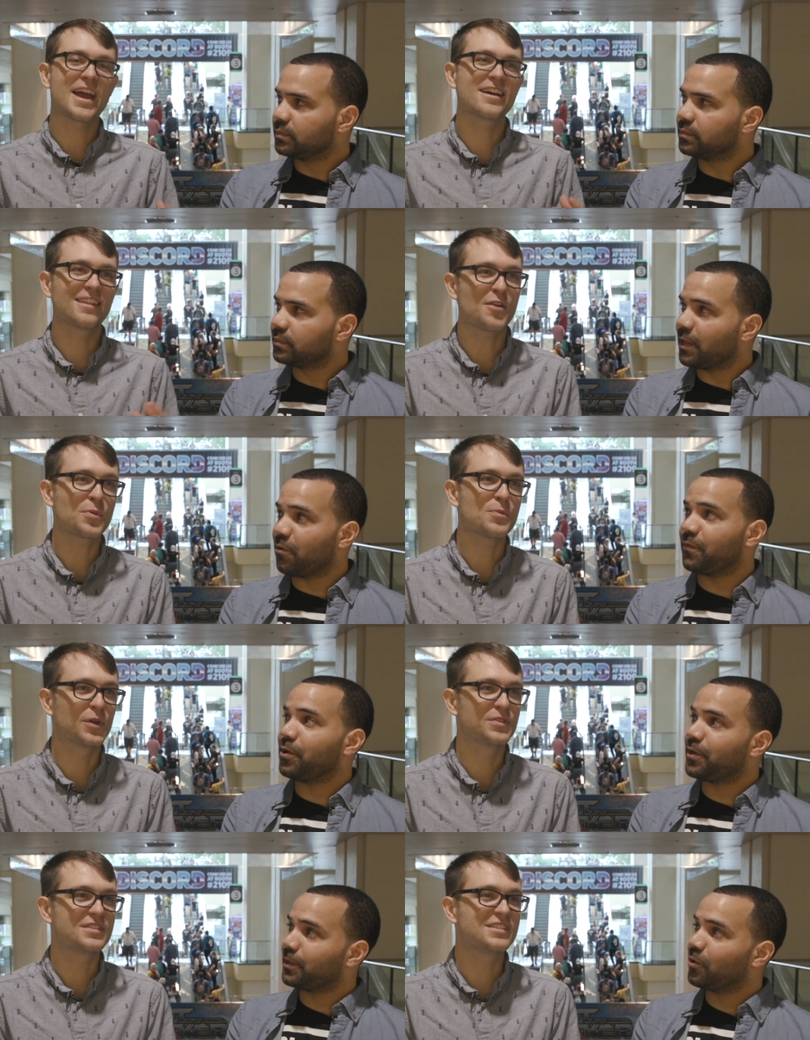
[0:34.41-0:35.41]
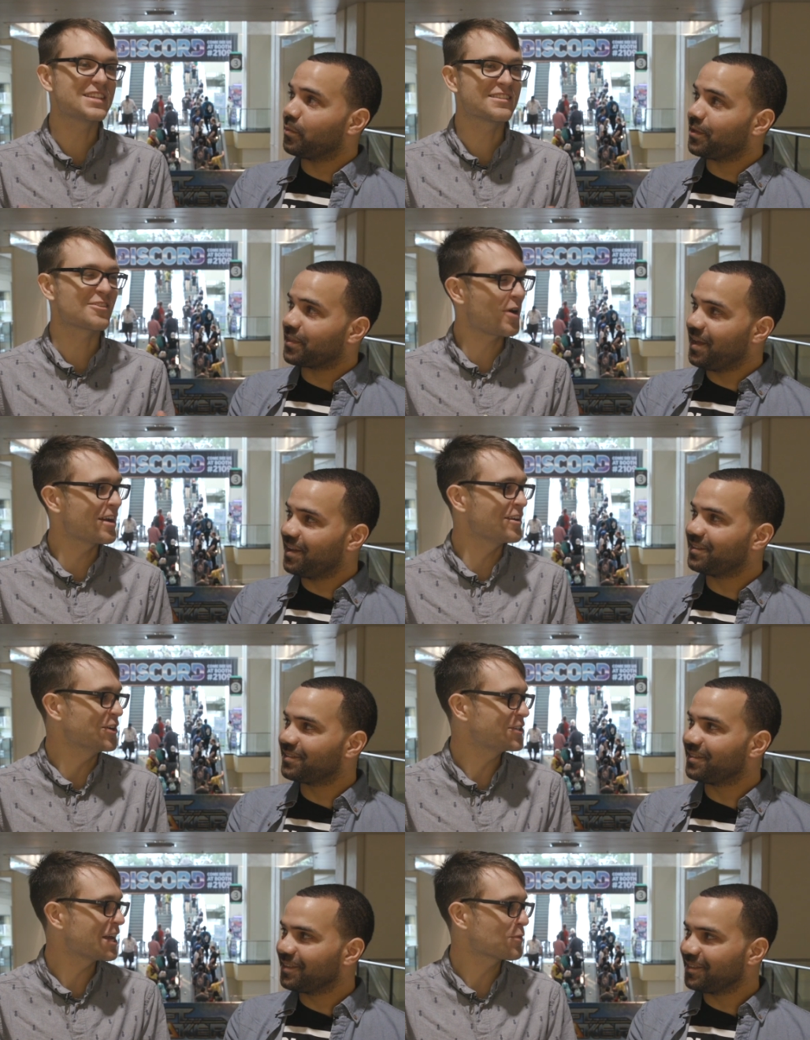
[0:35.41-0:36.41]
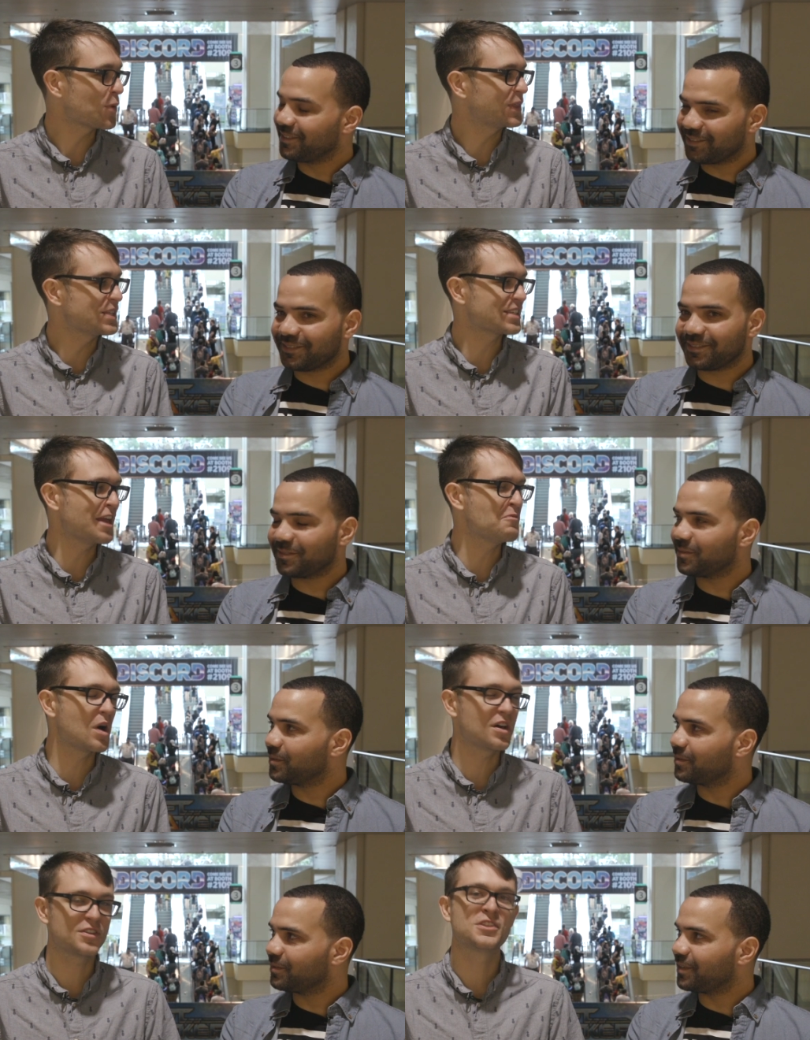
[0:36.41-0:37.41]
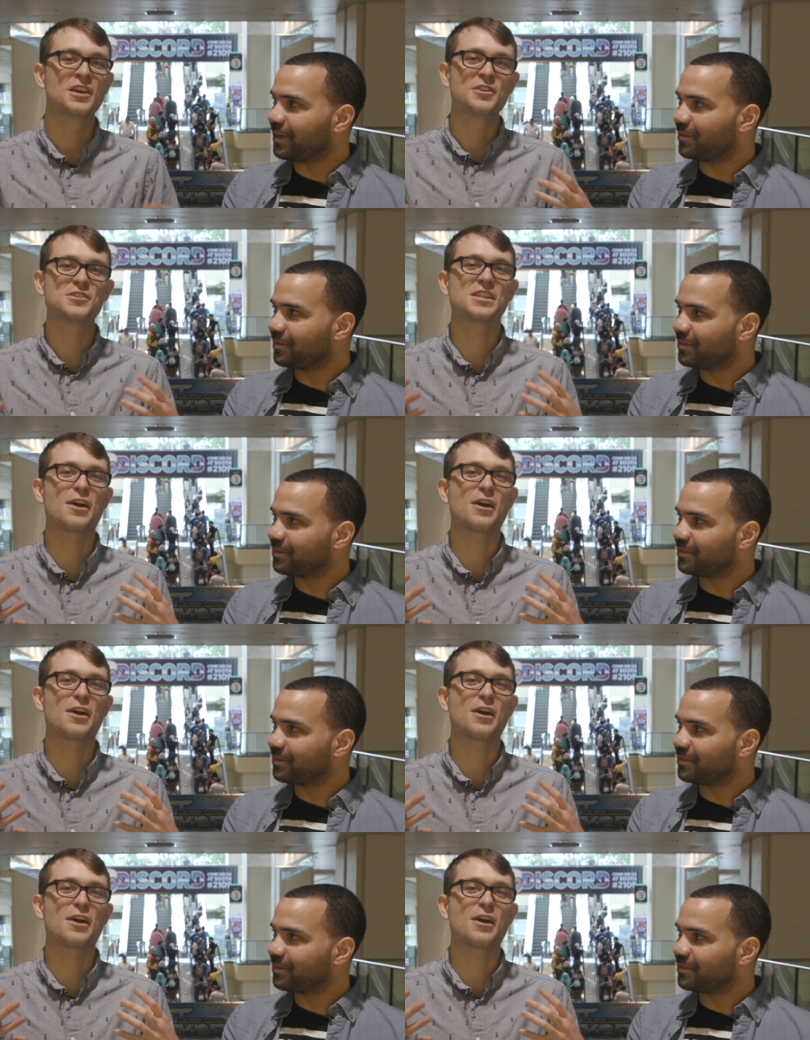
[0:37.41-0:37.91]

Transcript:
Speaker 1: hey, a lot they of people didn't quite understand what this game was. Yeah. So